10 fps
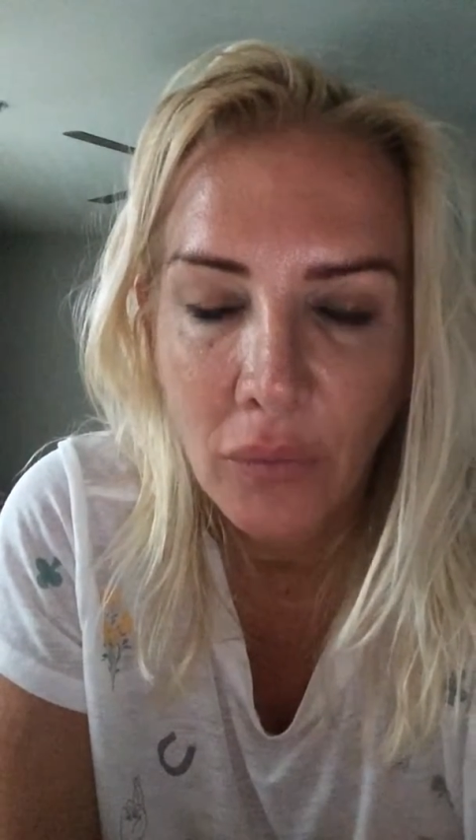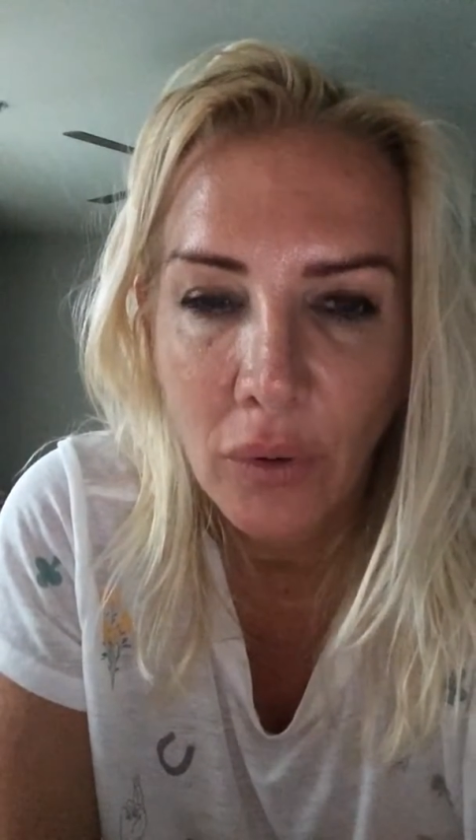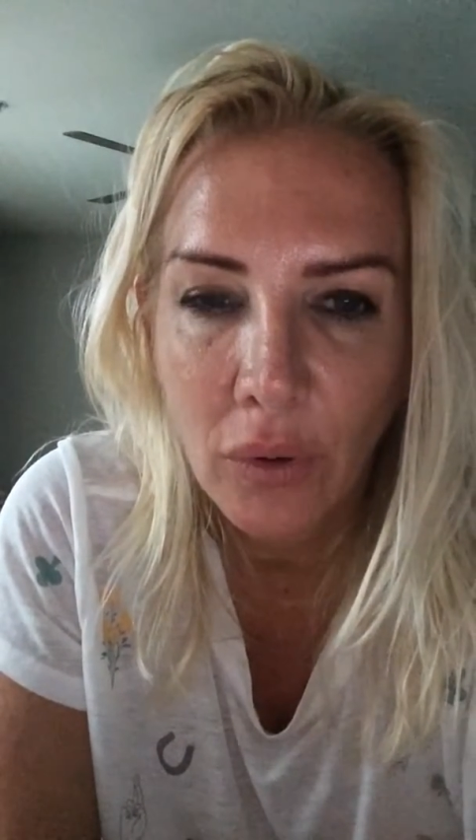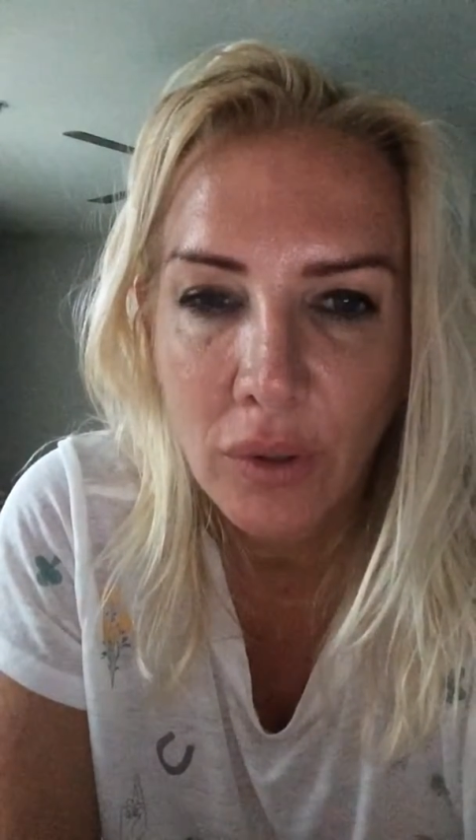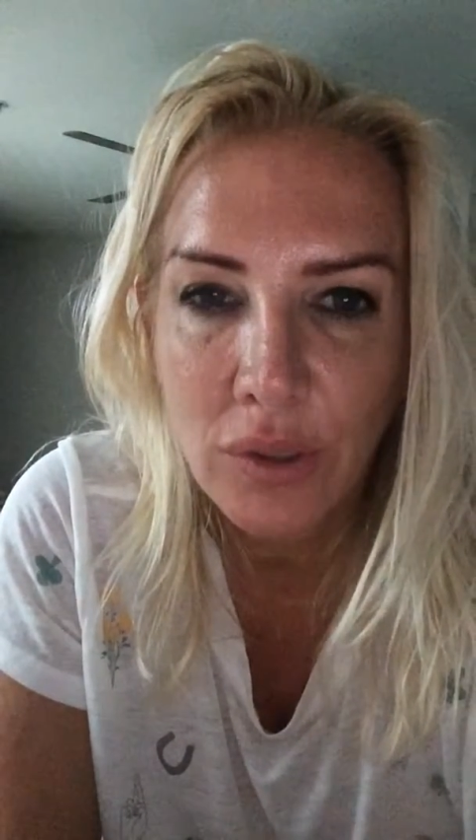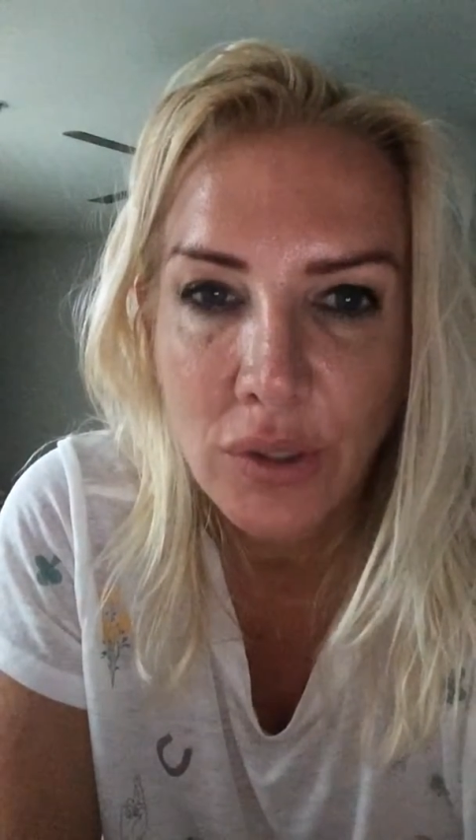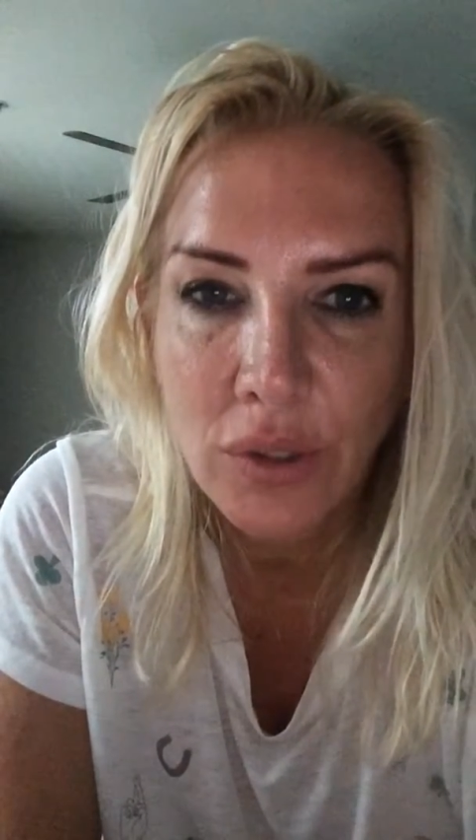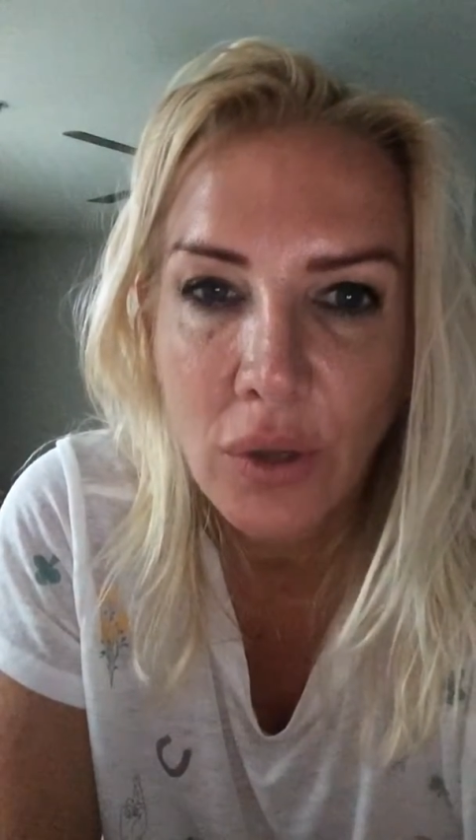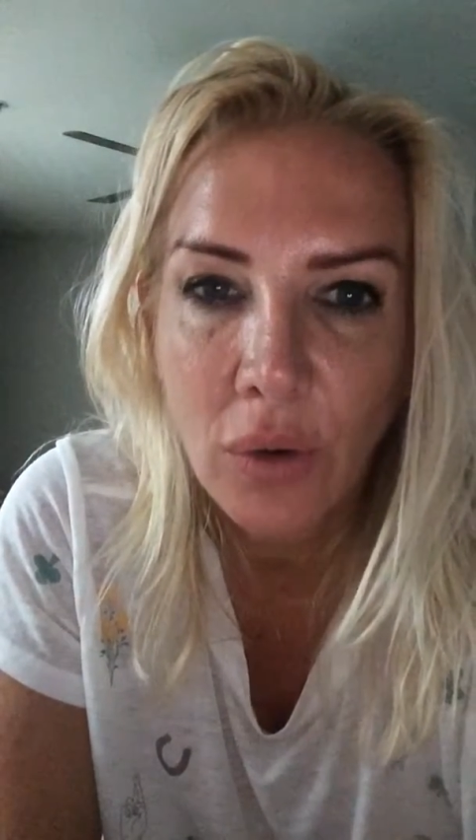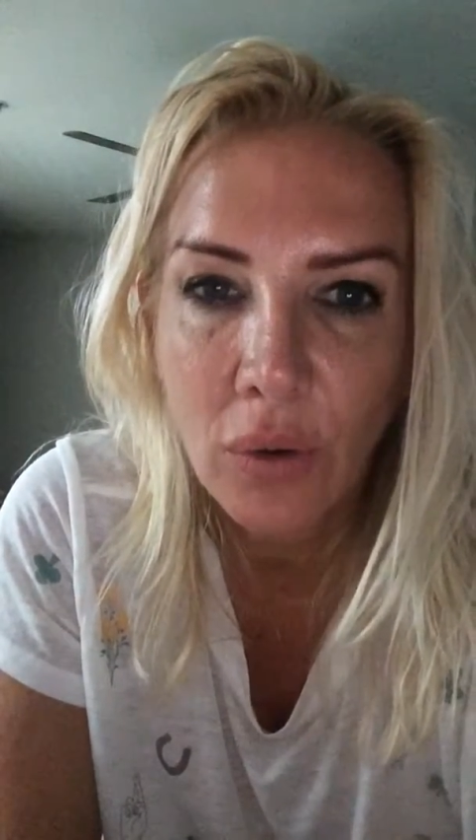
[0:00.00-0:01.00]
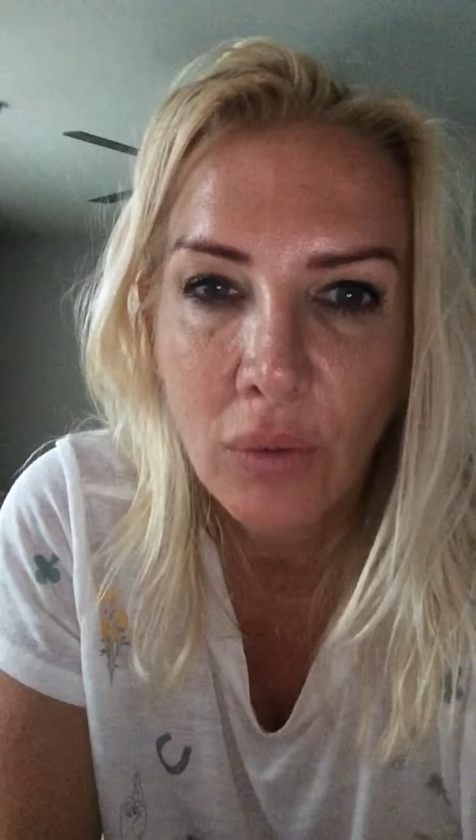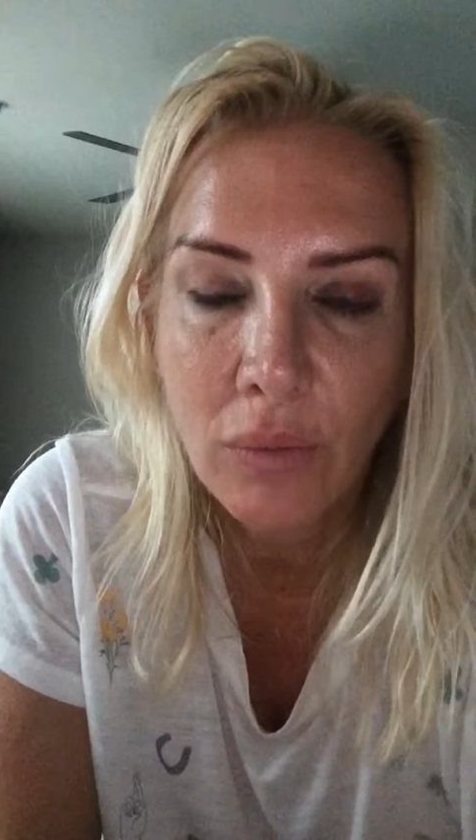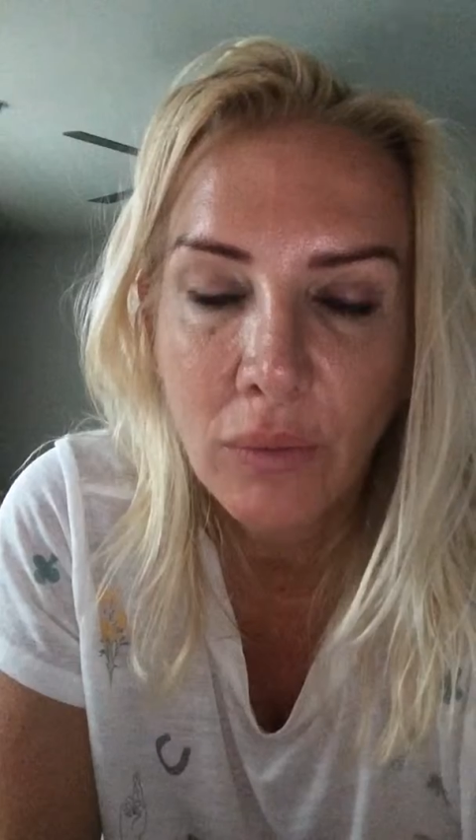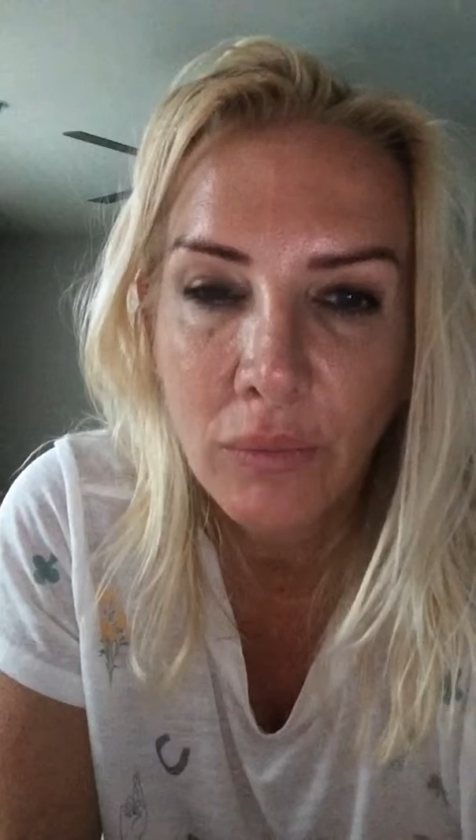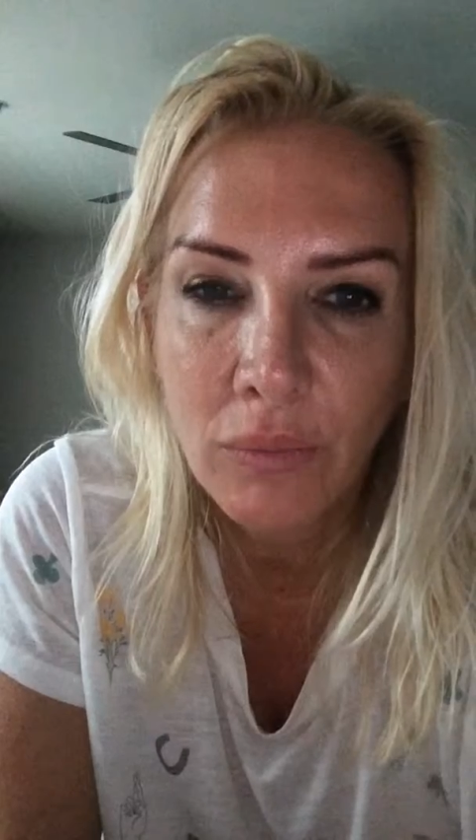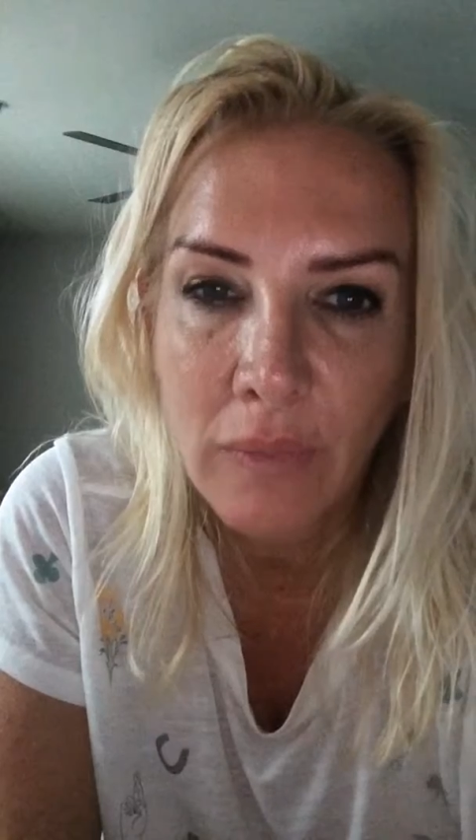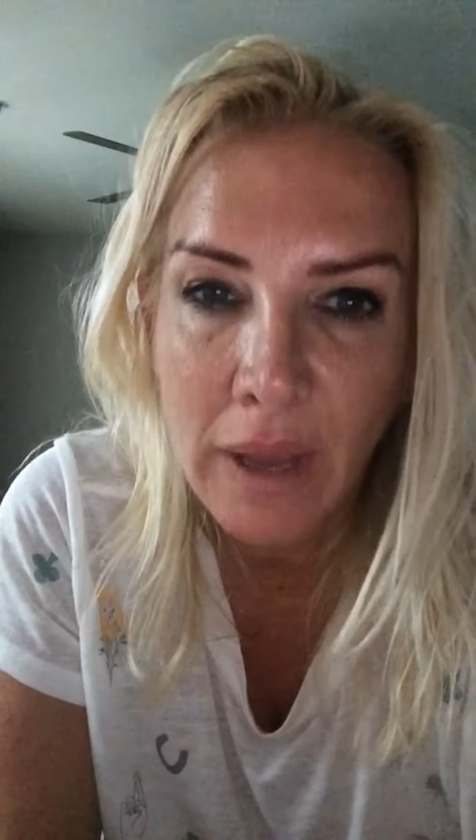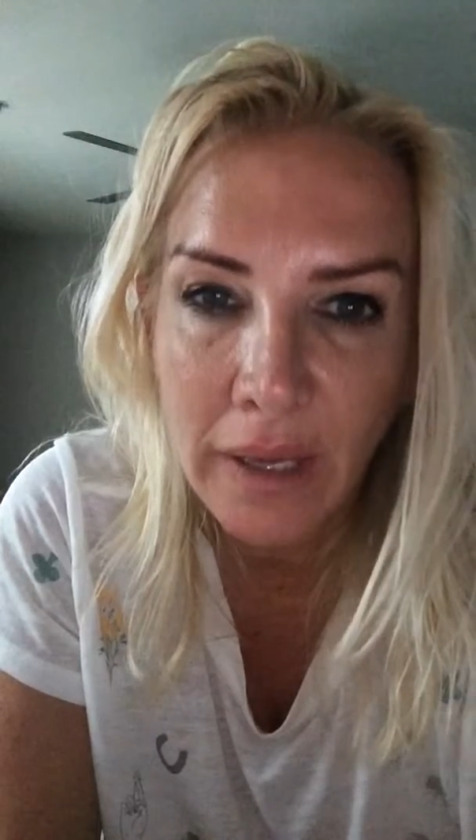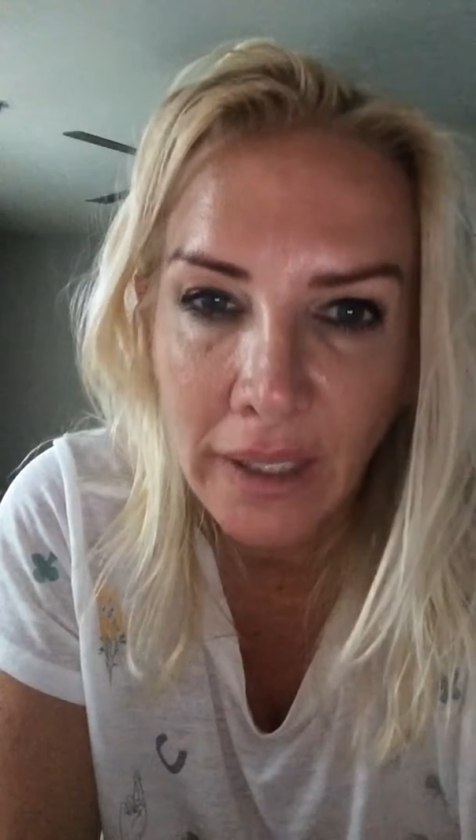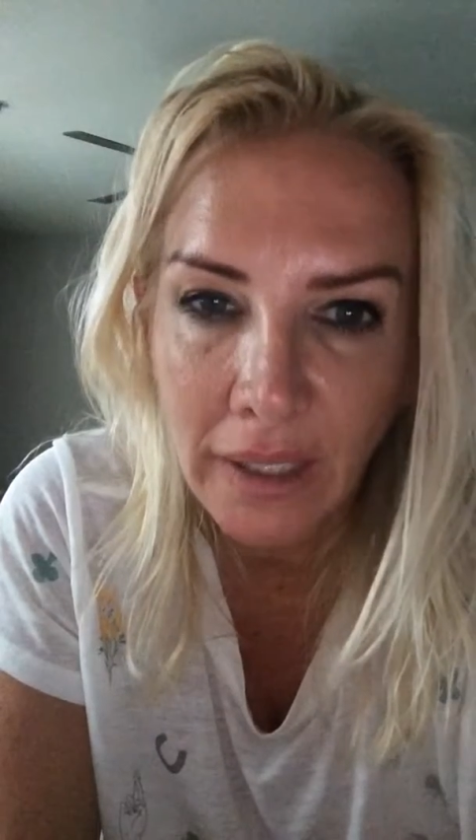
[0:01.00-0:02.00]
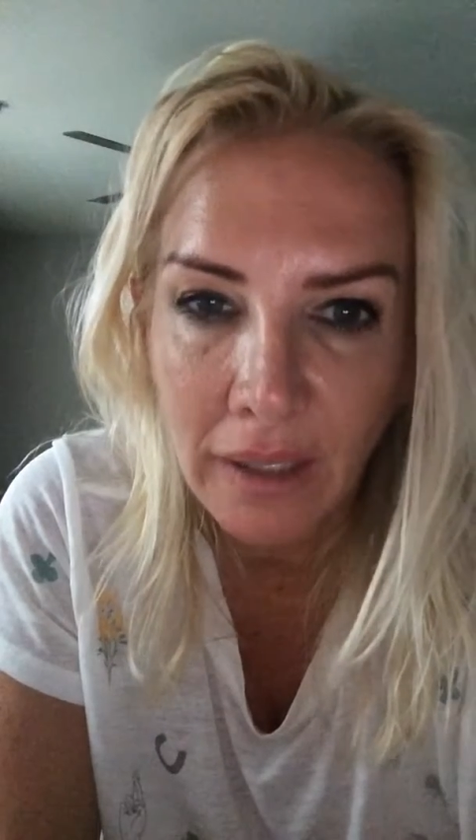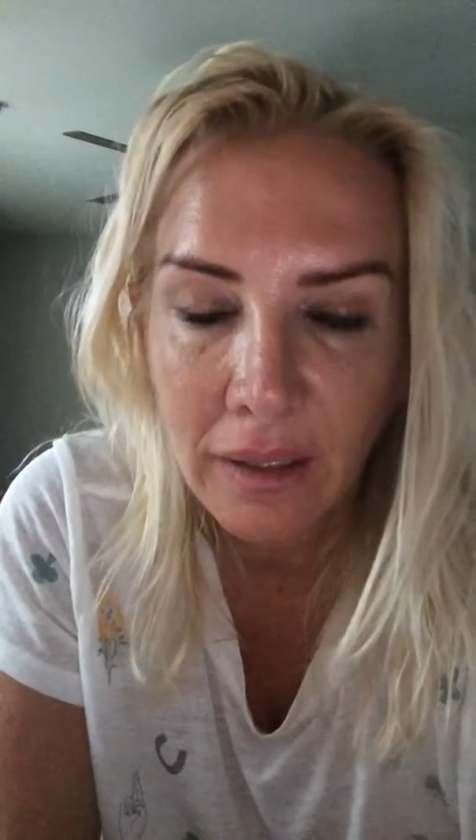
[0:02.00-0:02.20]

for so many